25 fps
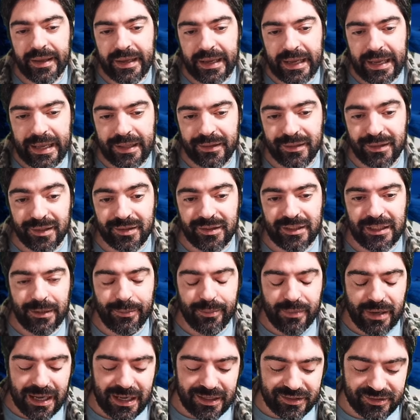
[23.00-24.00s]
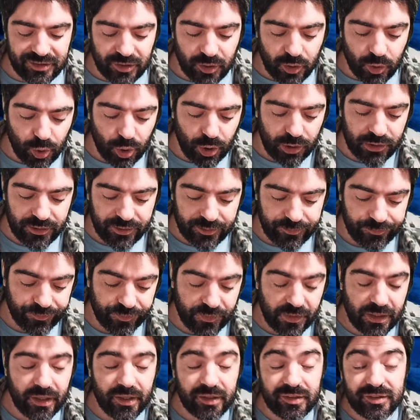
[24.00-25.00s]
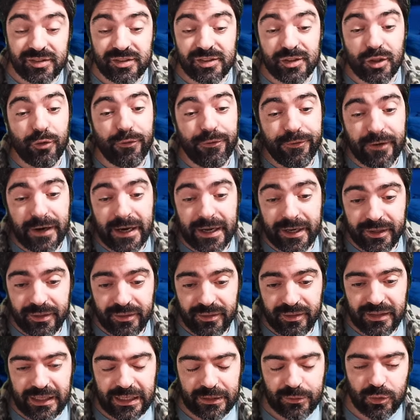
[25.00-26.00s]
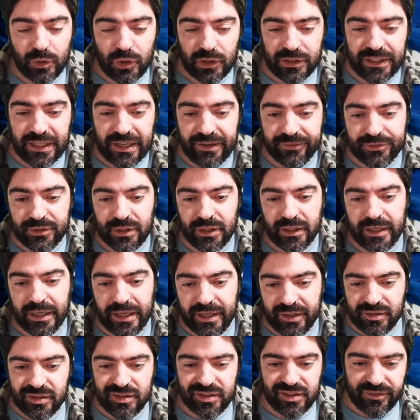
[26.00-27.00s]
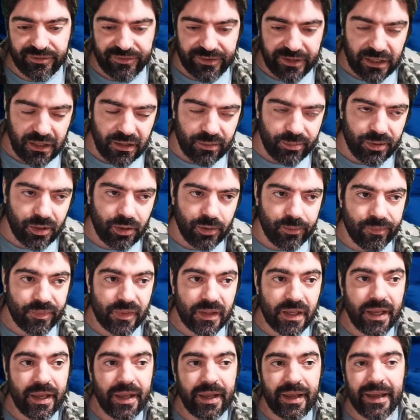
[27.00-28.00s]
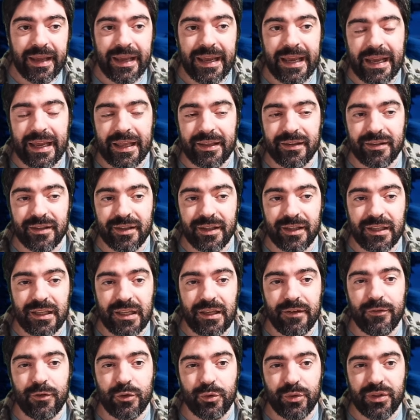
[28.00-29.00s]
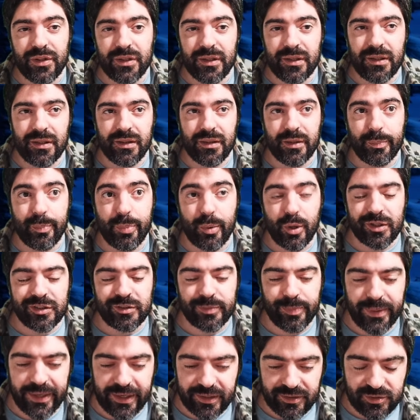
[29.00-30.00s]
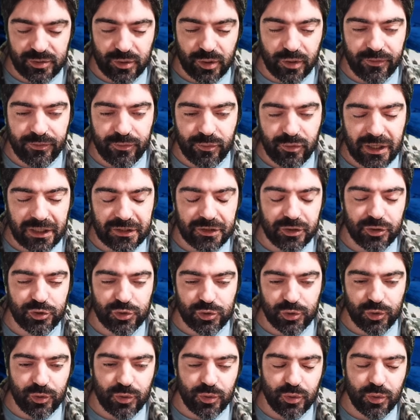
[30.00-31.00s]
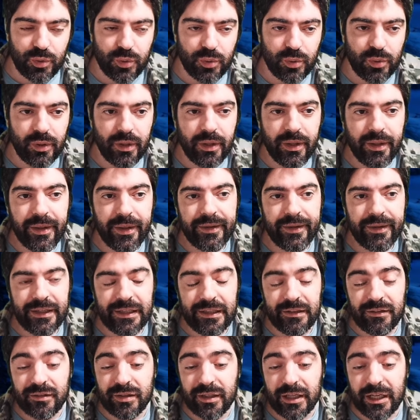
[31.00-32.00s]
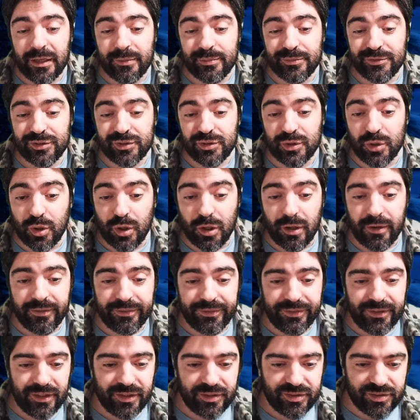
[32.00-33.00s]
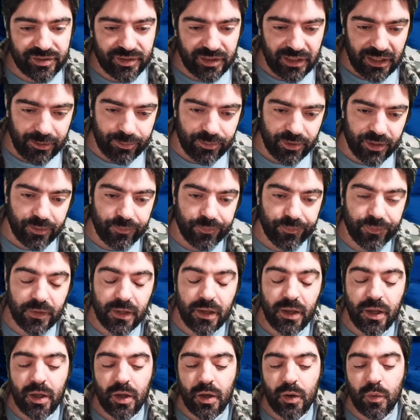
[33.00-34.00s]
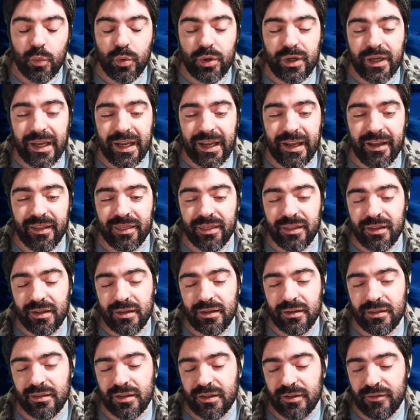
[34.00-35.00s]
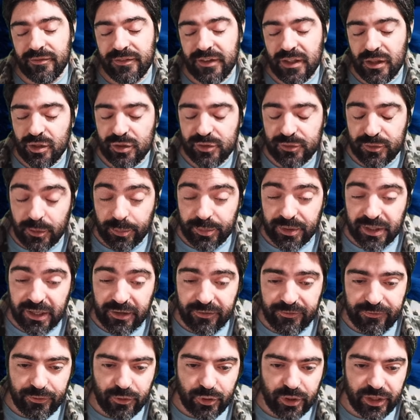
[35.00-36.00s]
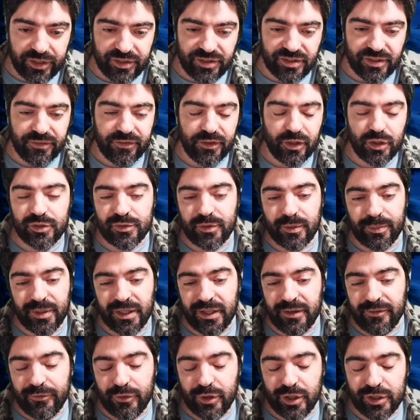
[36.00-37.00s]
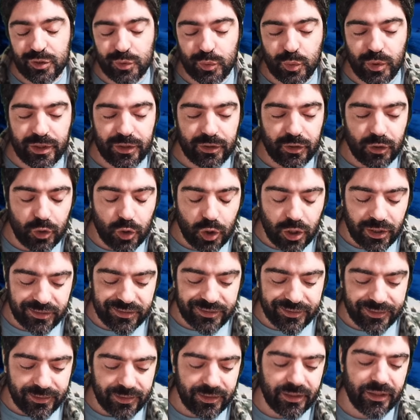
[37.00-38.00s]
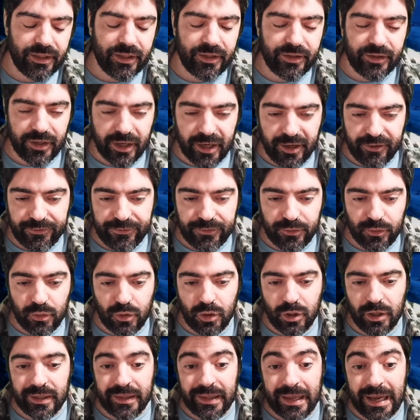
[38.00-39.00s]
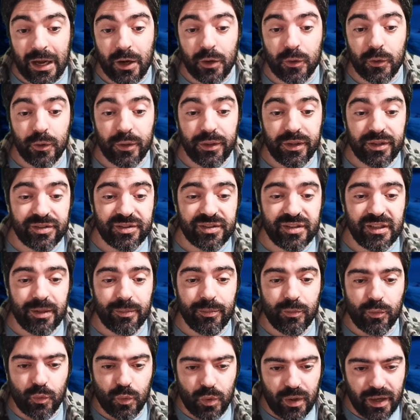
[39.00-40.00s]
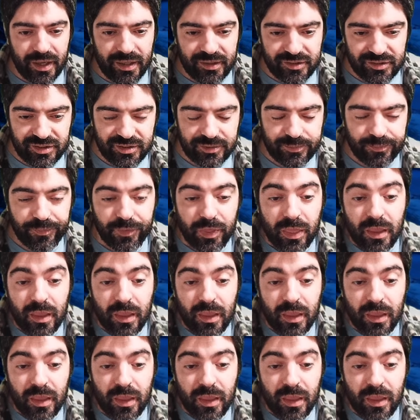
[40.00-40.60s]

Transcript: and the team as a whole so far, that we only have 3 characters available, and give you the prospects of what you should do in terms of this team. We had the videos from the envoys. The videos from the envoys were not clear enough on how good this team was,